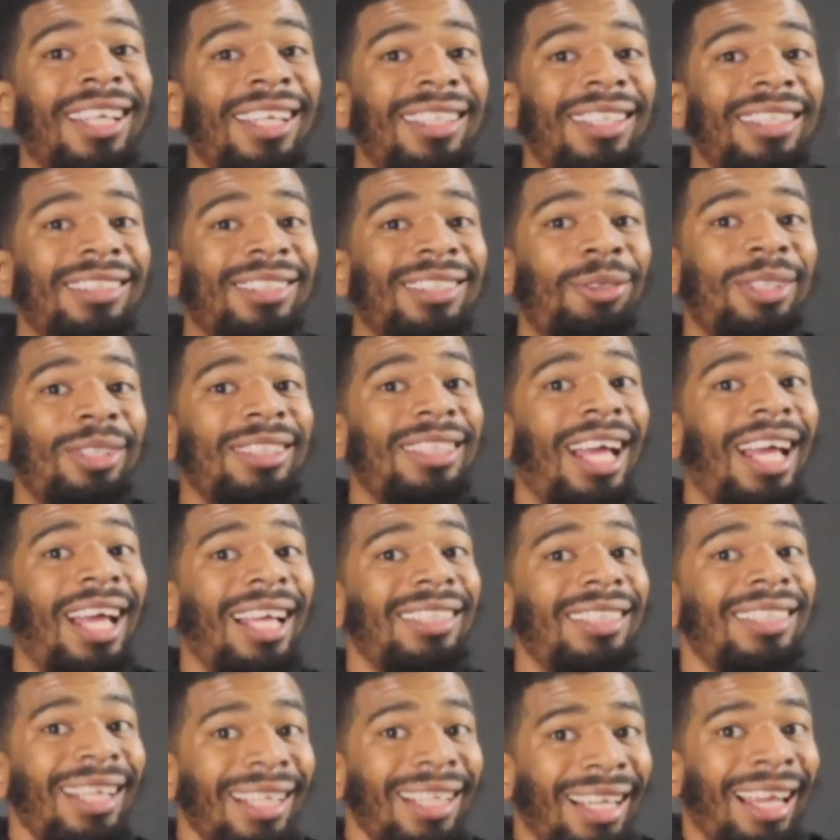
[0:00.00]
So it's not
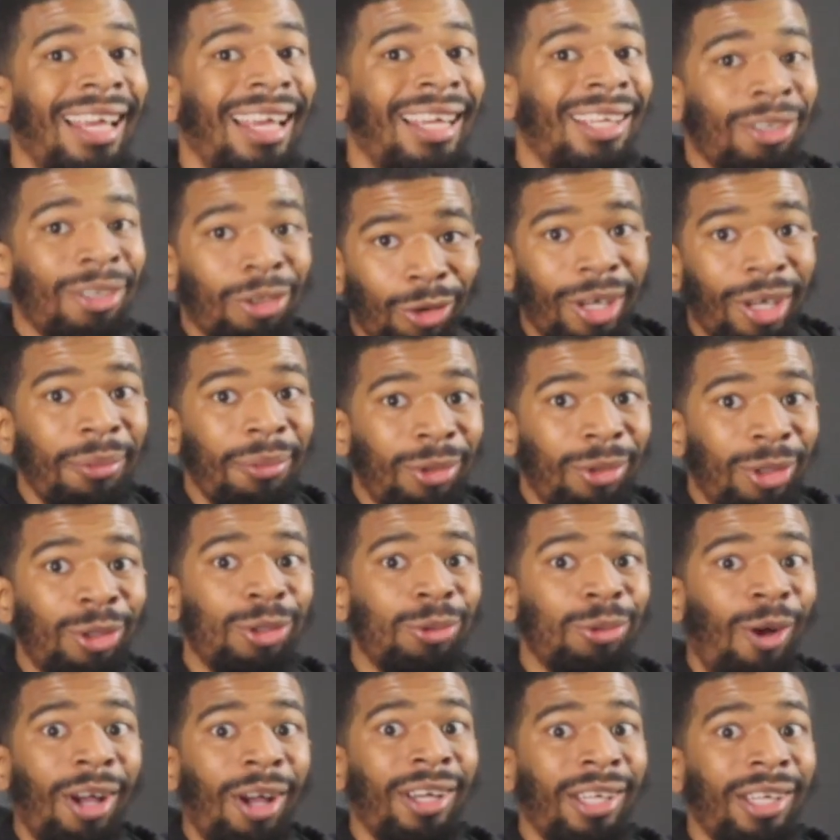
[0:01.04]
just like criminals
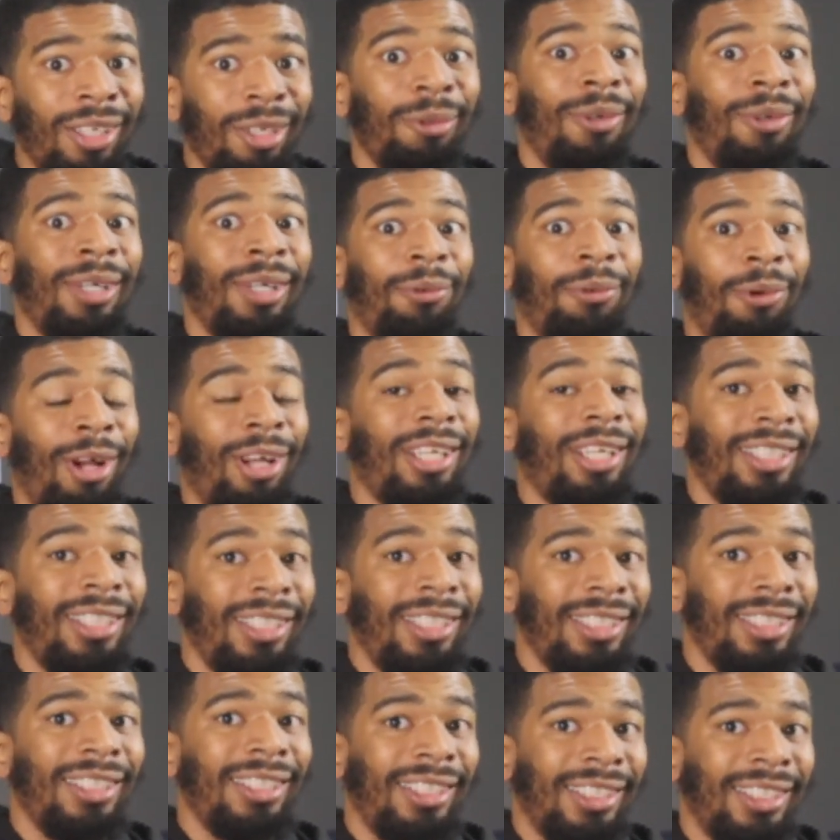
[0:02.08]
walking in
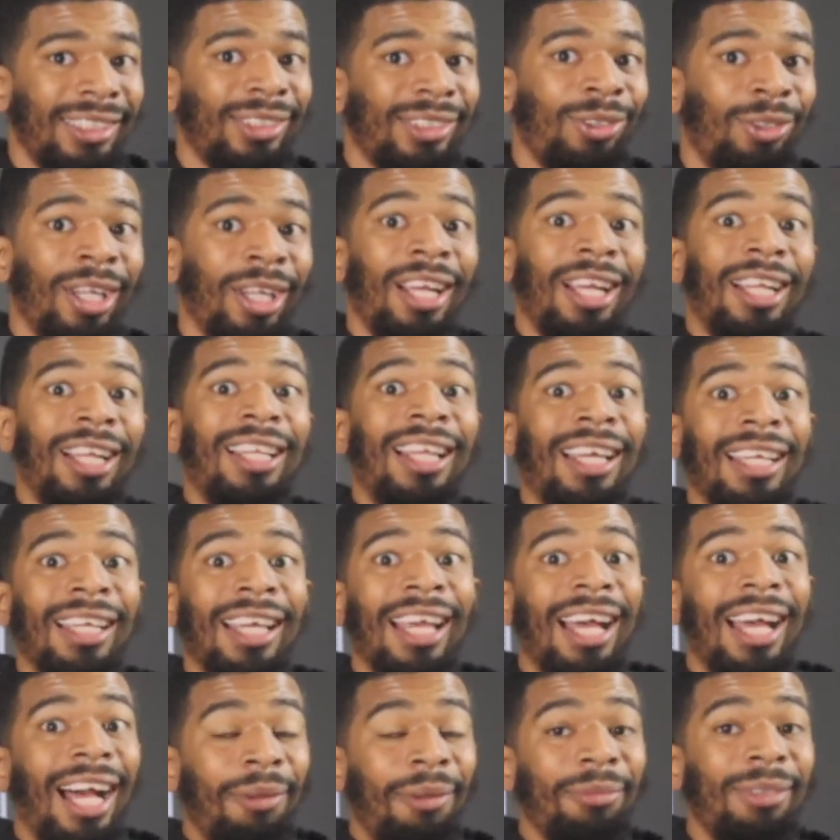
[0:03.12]
a gun store, like,
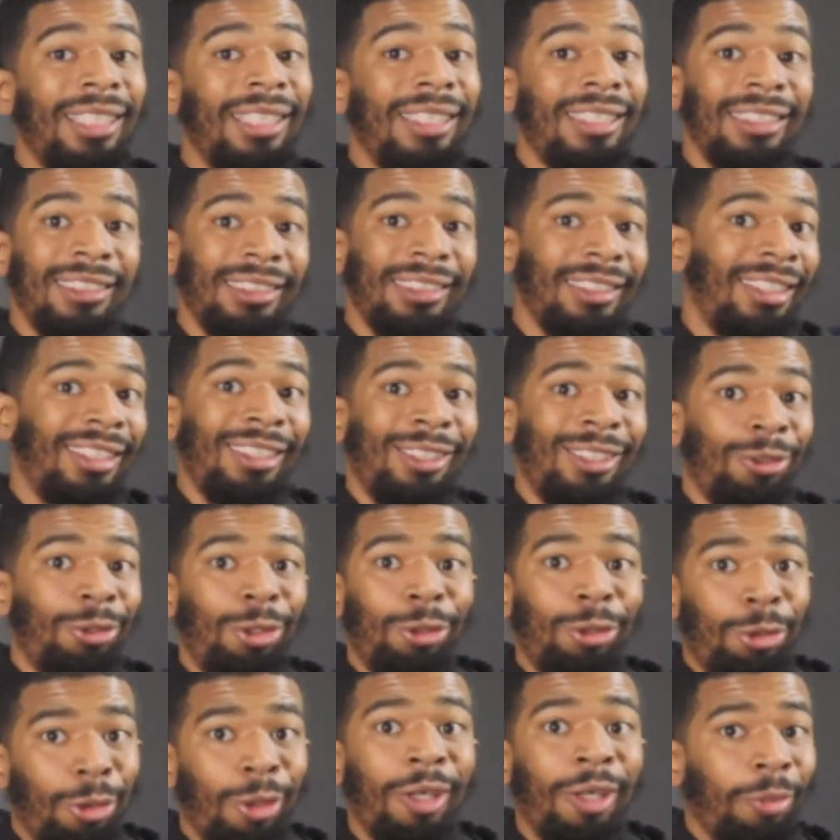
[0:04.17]
I'm getting this gun to do
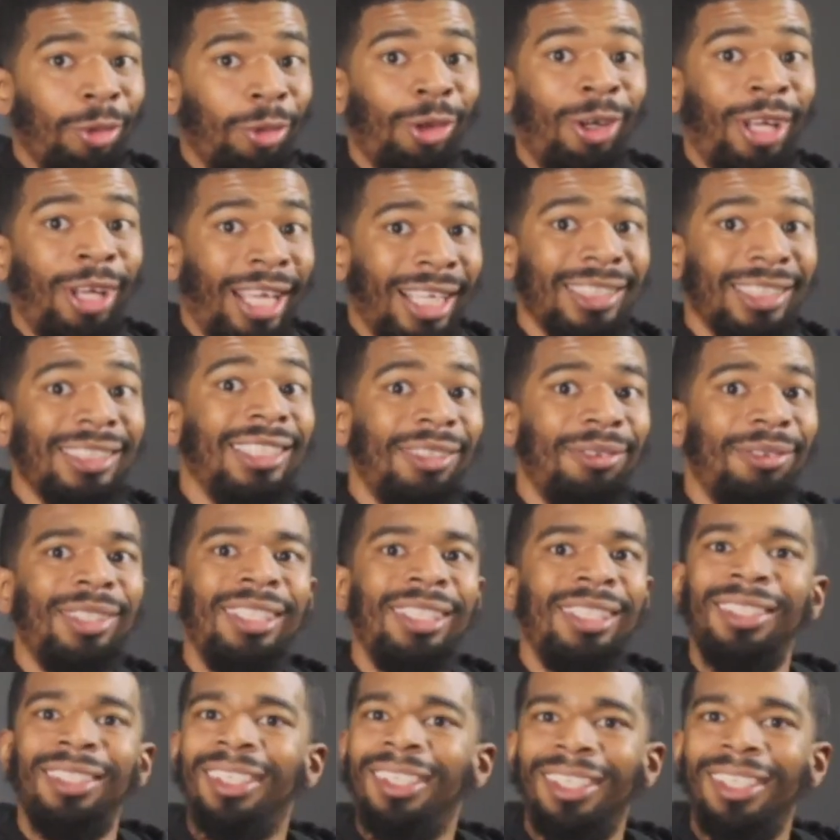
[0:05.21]
criminal activity.
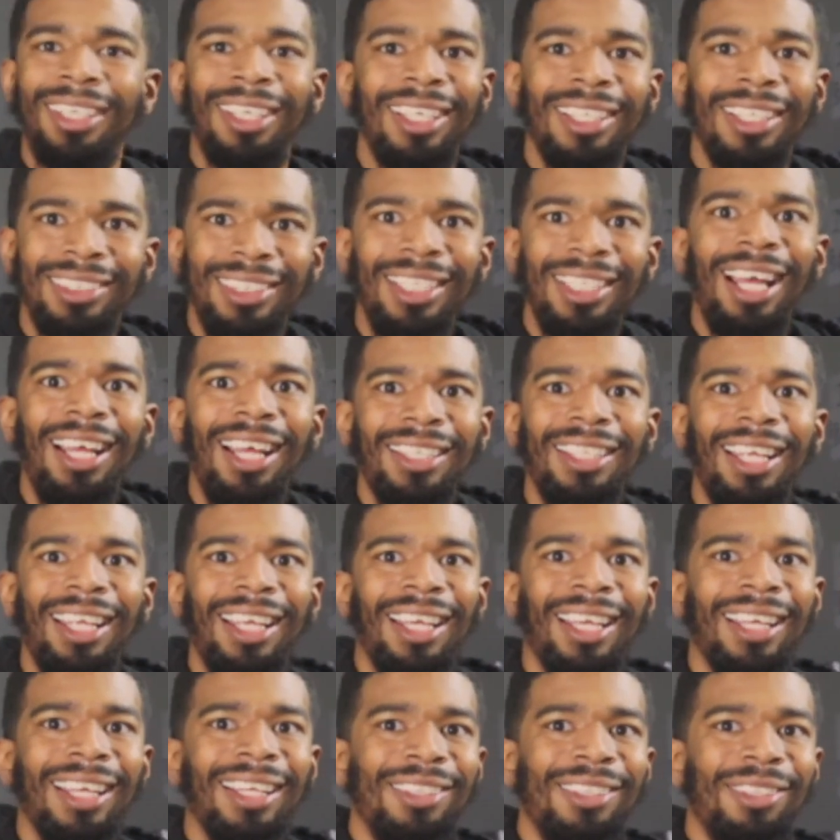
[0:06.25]
It's not
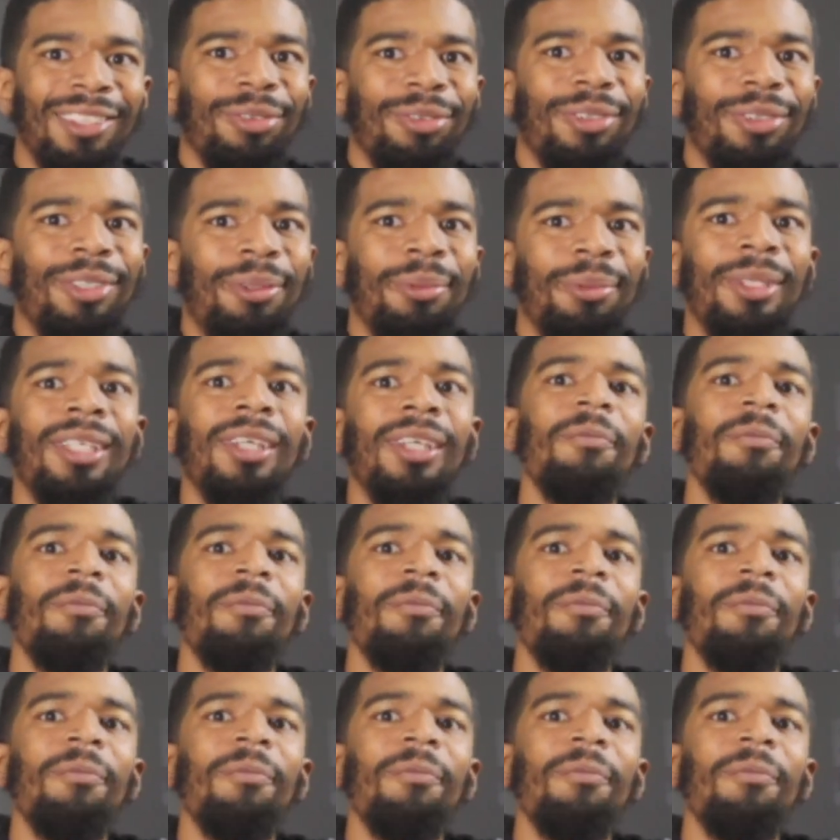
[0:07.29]
that, you feel me?